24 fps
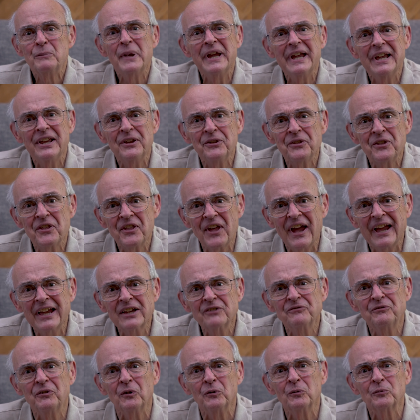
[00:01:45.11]
being
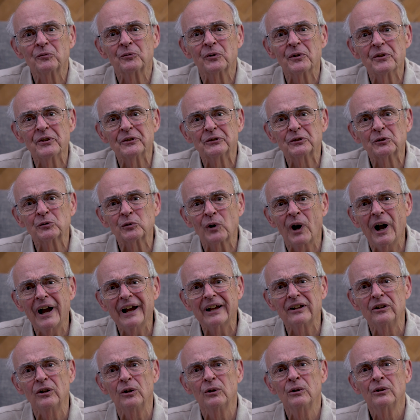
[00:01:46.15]
thankful for the
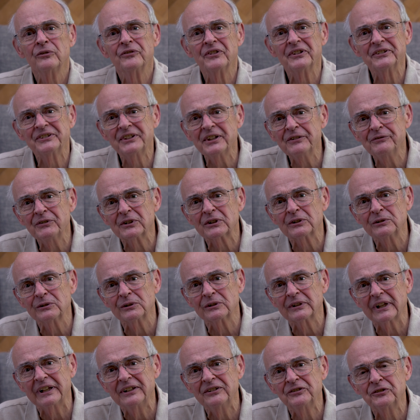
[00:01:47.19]
trial, the
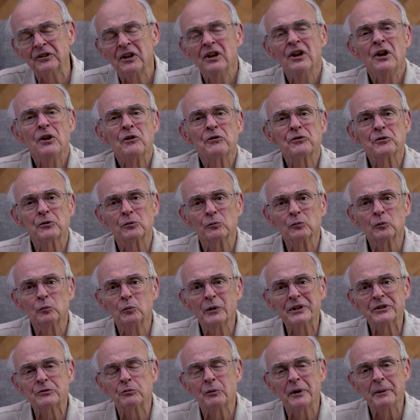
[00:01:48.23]
difficulties through
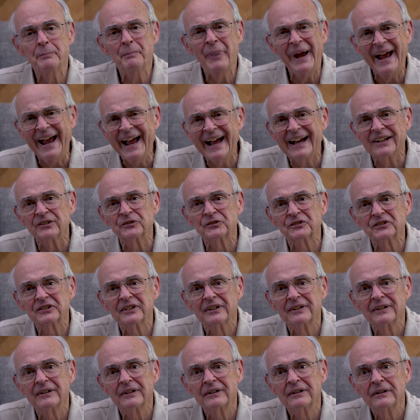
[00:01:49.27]
which we
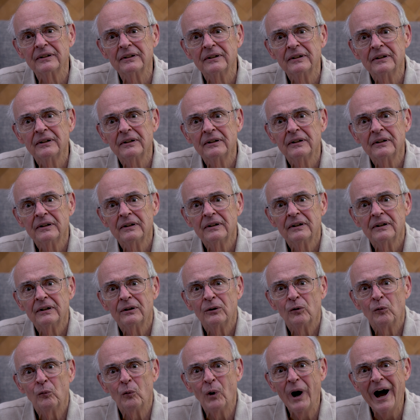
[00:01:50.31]
pass.
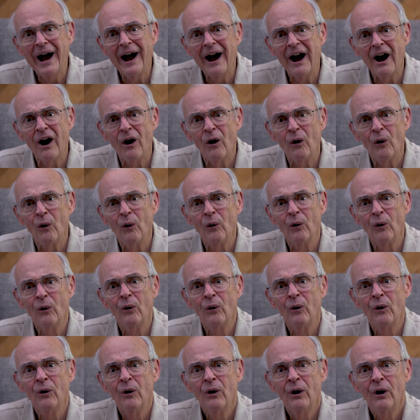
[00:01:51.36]
Wow,
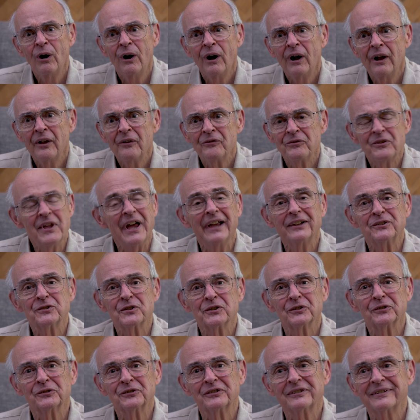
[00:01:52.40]
that
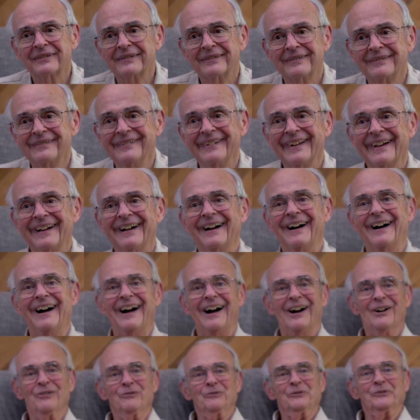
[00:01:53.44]
just,
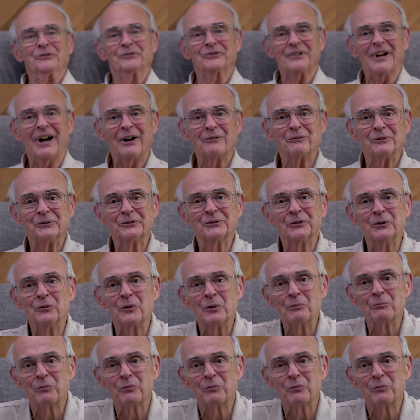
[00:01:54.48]
I was so